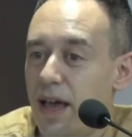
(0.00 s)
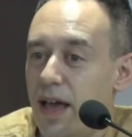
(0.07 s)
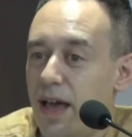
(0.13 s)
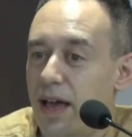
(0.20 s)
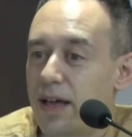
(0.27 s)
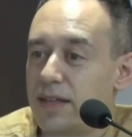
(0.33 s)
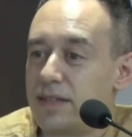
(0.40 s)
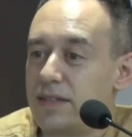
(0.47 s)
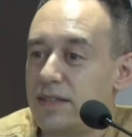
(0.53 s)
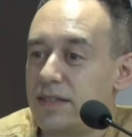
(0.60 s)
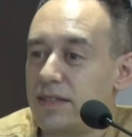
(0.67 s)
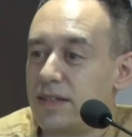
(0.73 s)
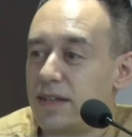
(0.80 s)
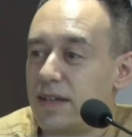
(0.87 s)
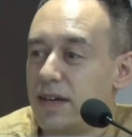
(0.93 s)
and
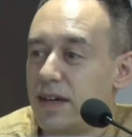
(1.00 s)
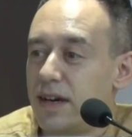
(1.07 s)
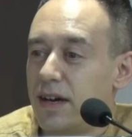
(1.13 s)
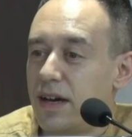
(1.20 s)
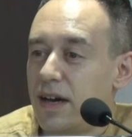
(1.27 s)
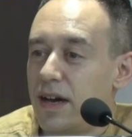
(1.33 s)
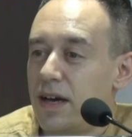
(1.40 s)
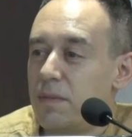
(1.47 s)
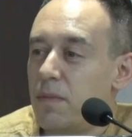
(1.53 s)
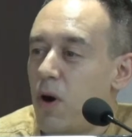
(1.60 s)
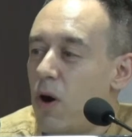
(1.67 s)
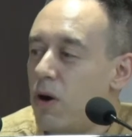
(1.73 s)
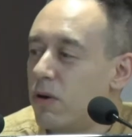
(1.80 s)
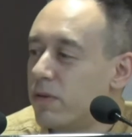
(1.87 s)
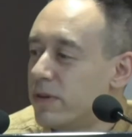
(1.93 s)
I'm
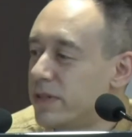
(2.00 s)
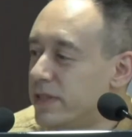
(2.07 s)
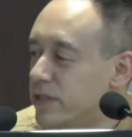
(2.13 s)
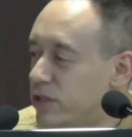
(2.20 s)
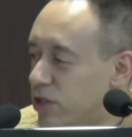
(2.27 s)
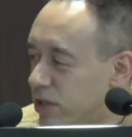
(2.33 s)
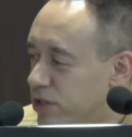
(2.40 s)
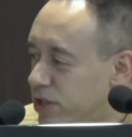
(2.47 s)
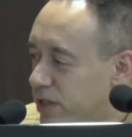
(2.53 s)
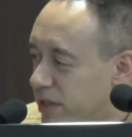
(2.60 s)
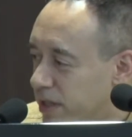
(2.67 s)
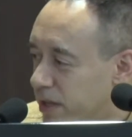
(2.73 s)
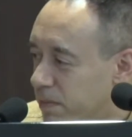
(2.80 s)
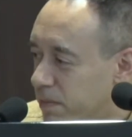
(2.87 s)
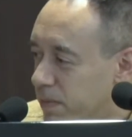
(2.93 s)
already judging
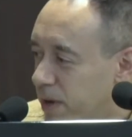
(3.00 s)
them,